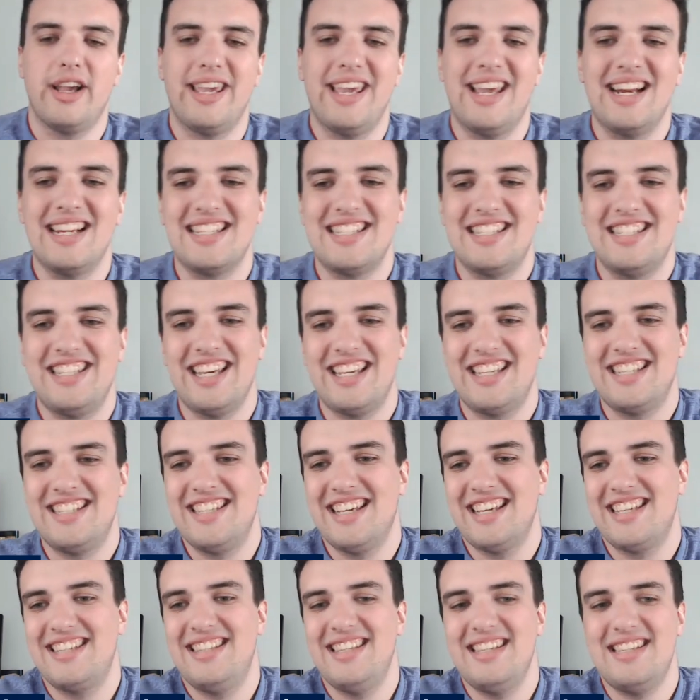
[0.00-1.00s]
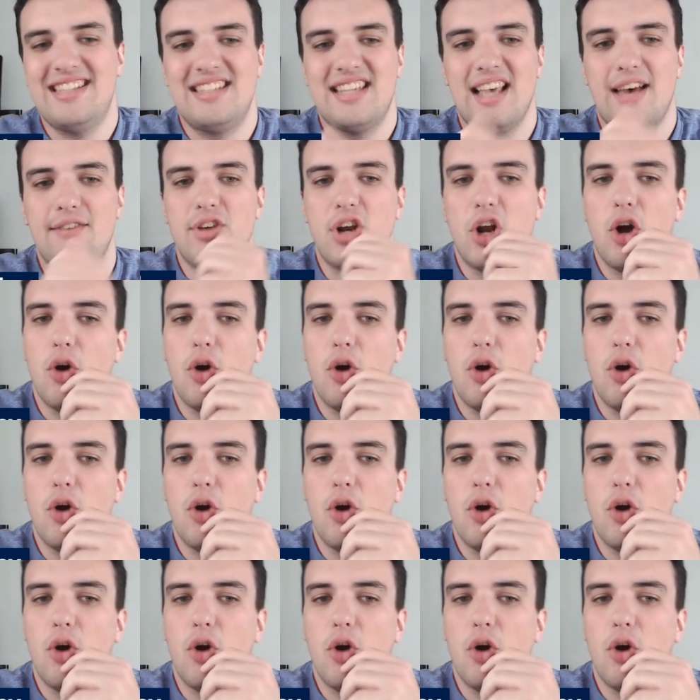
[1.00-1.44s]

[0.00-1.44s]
He had a 667